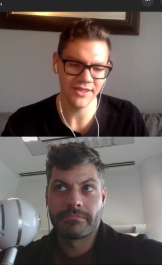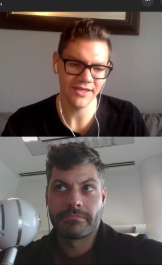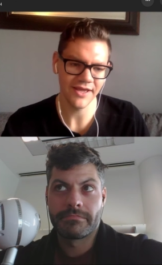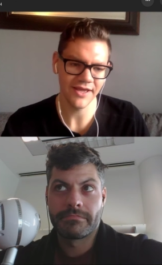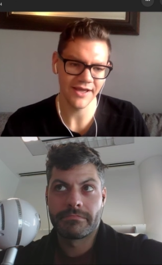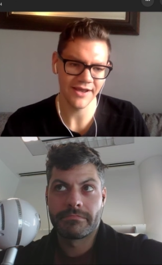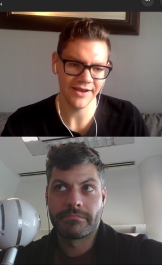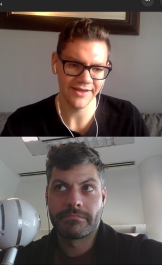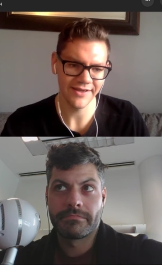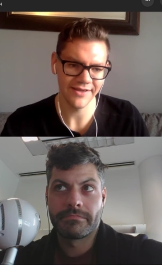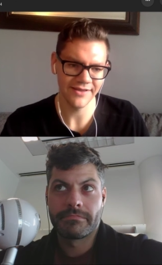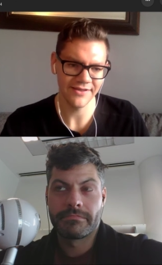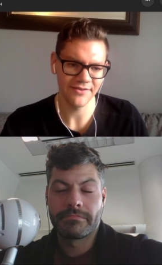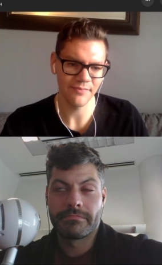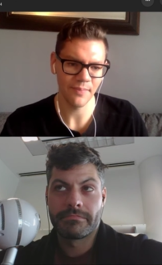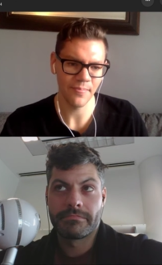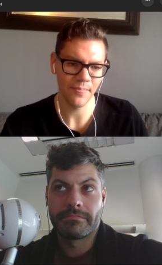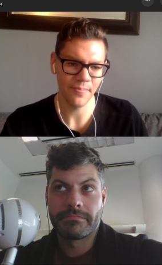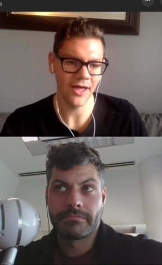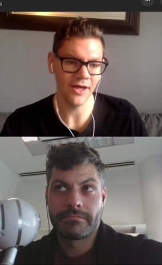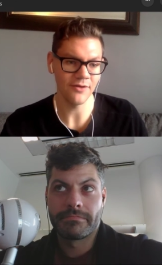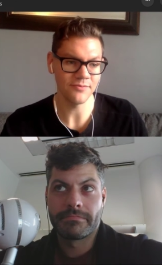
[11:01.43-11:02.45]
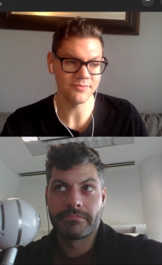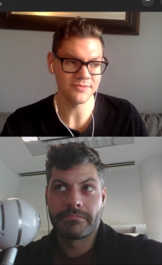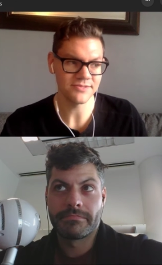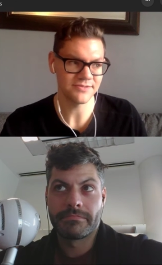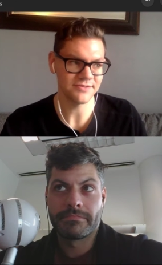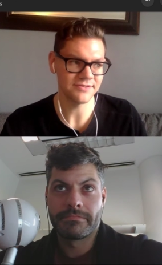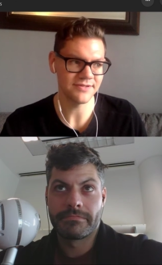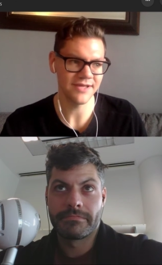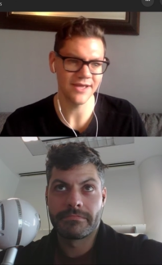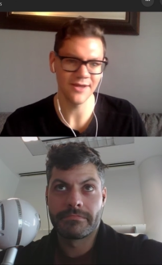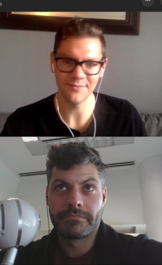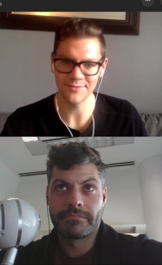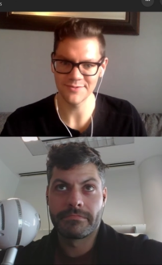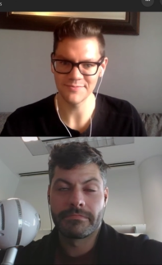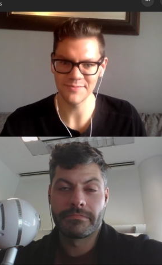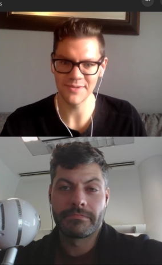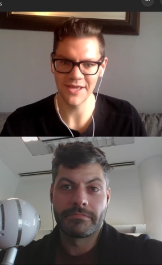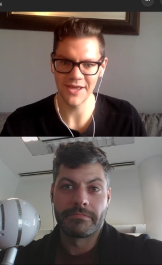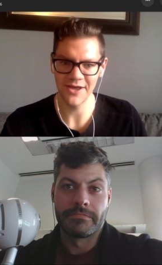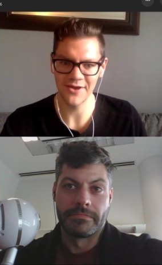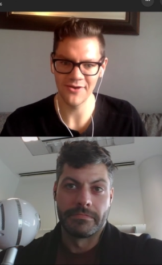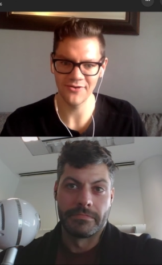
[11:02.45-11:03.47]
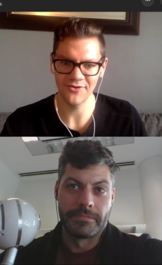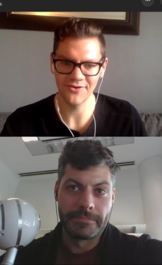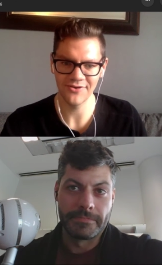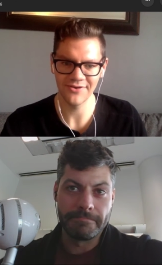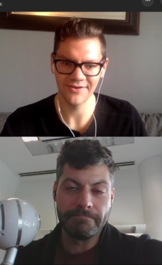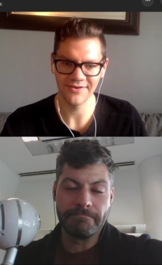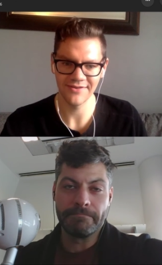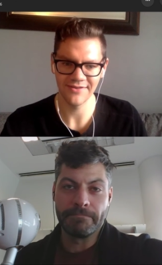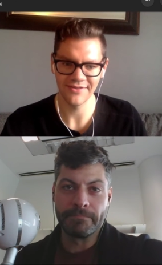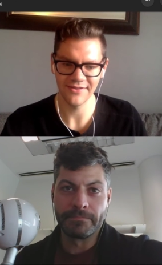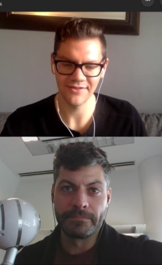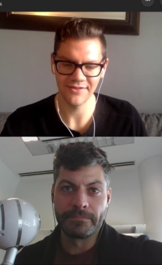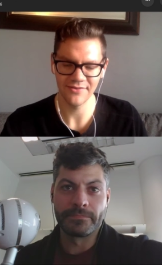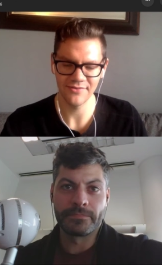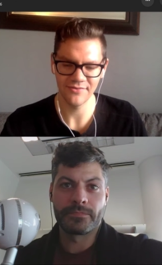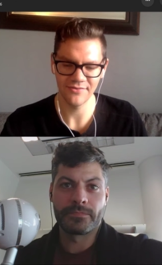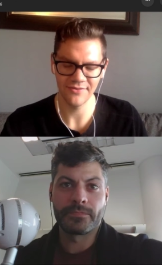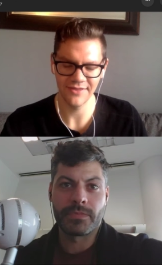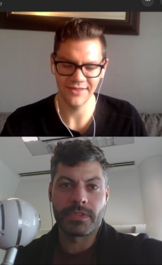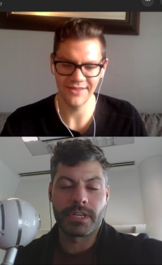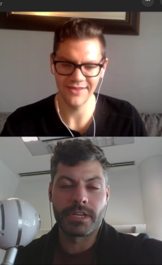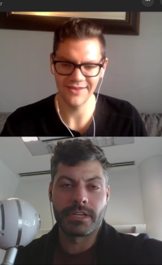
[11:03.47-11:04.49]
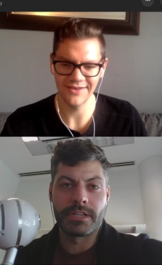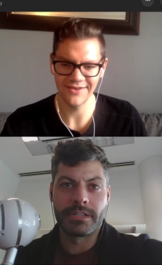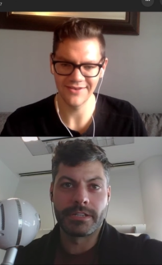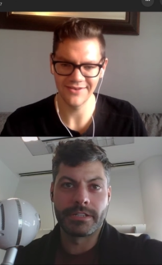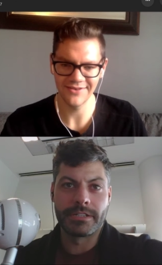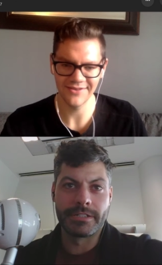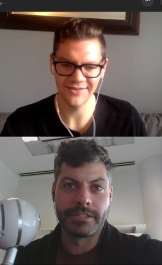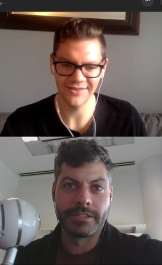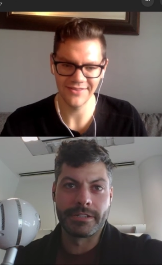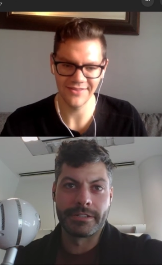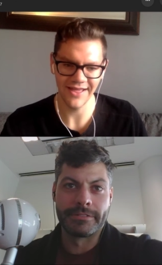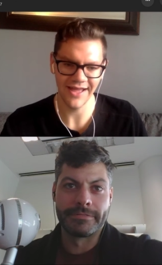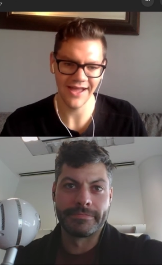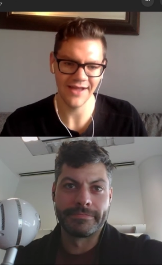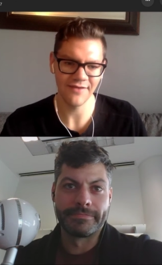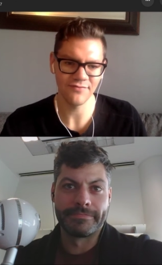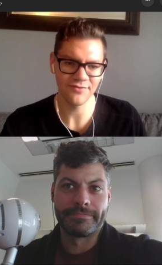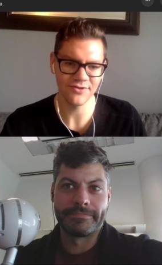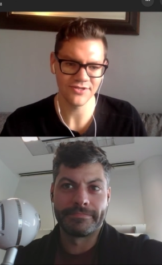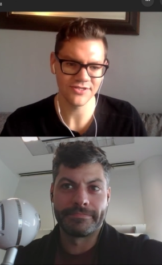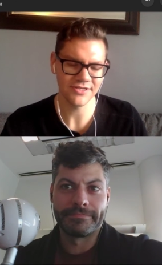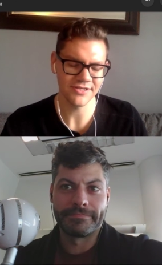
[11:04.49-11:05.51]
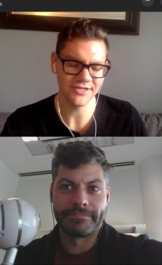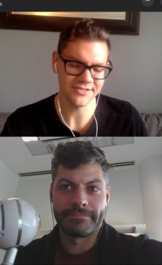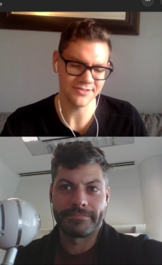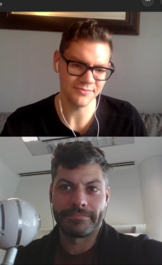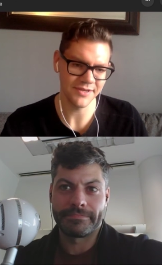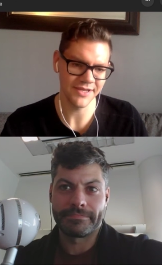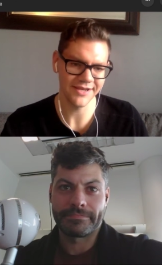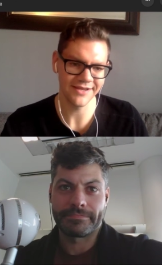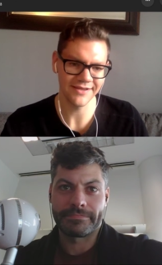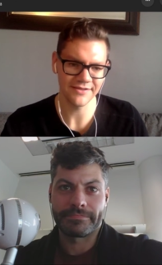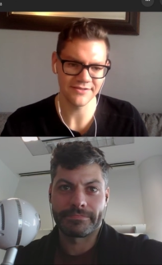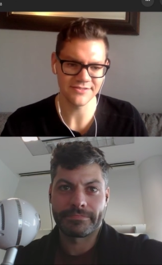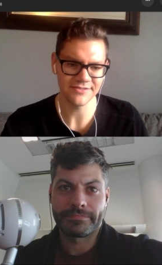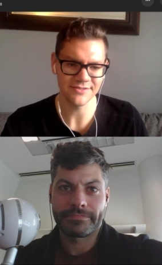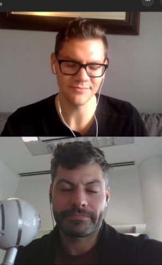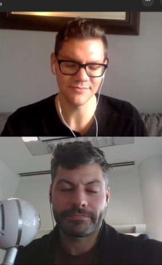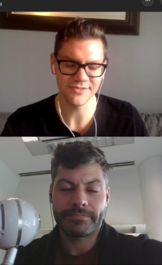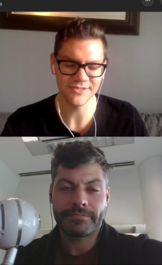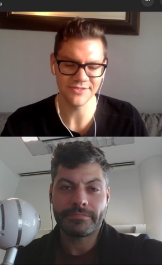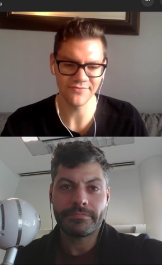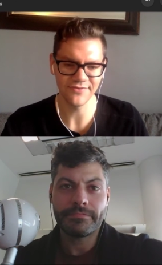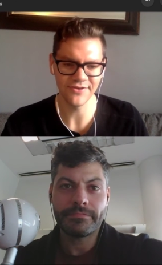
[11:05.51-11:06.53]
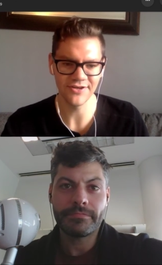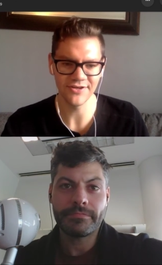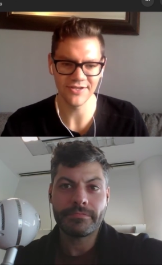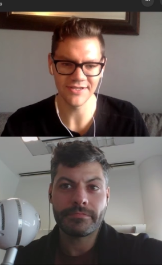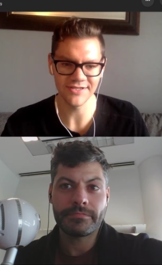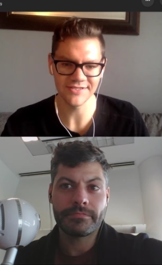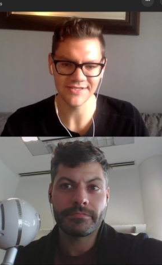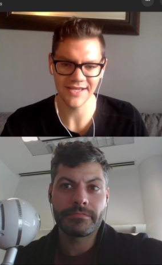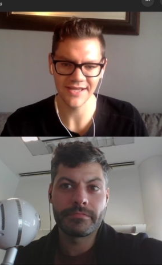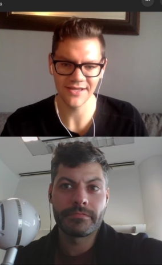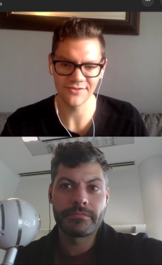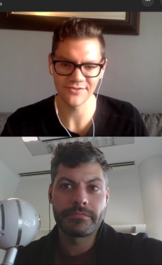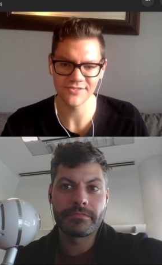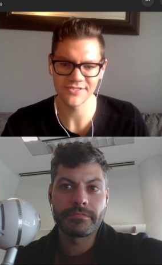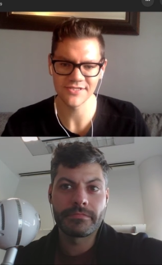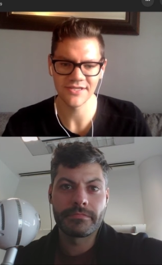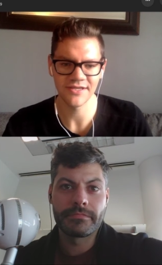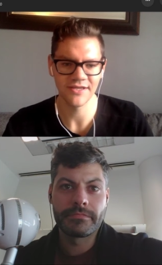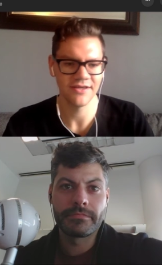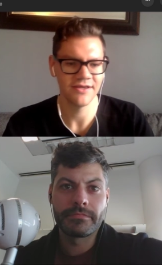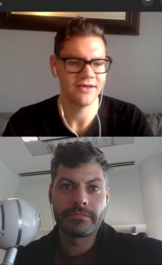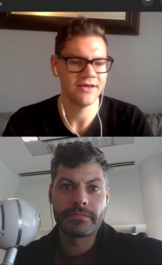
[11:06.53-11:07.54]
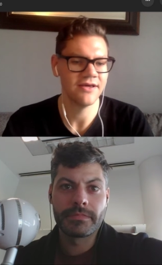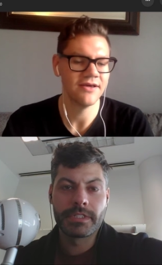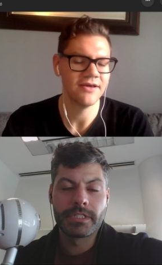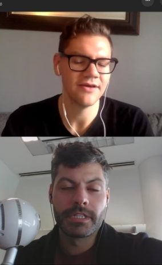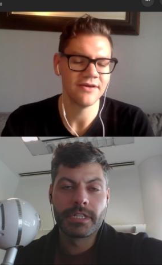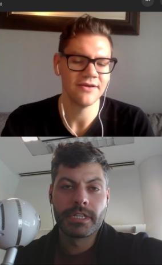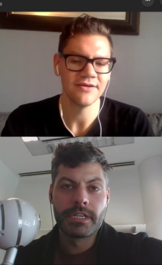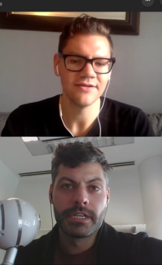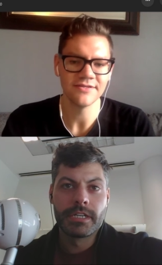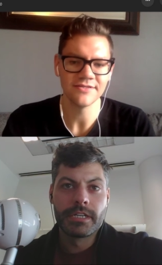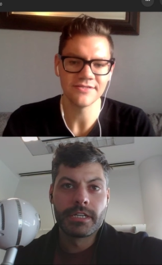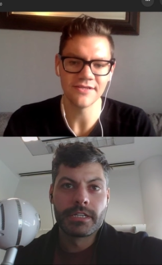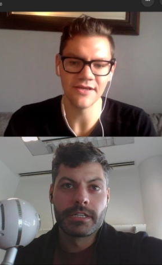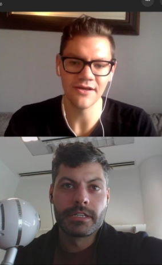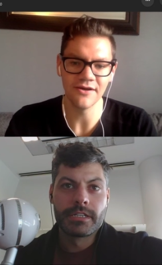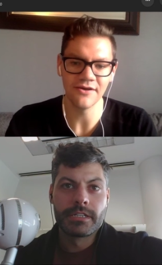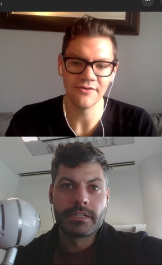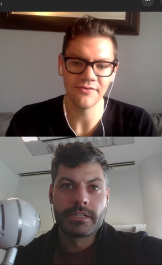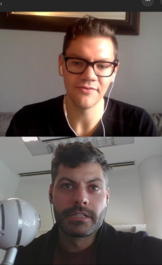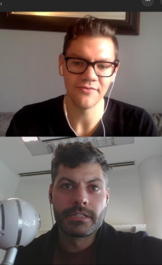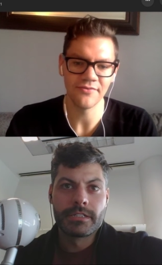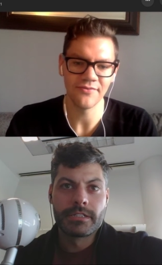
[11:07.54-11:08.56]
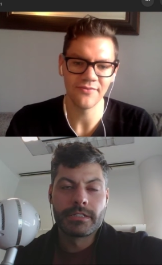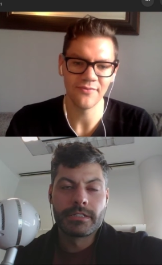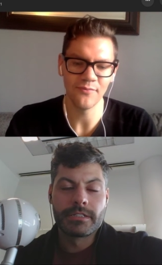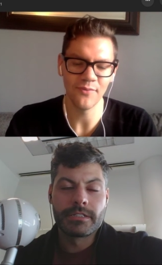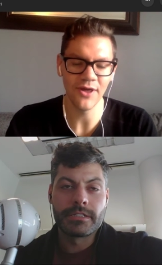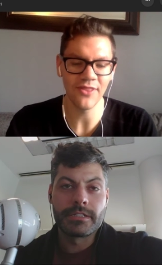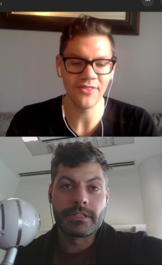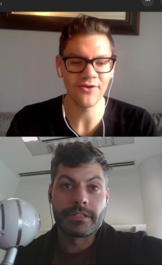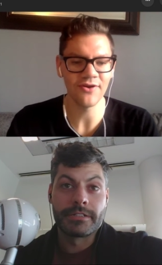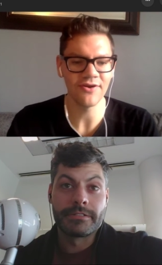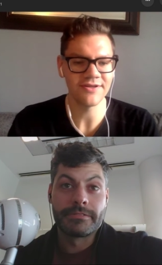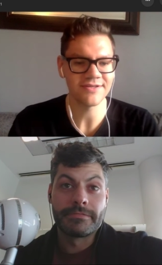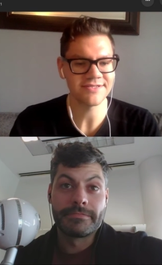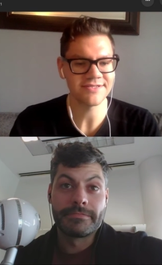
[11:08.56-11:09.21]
Speaker 1: kind of helps me out in the average because I'm getting some severe discounts. So whether it's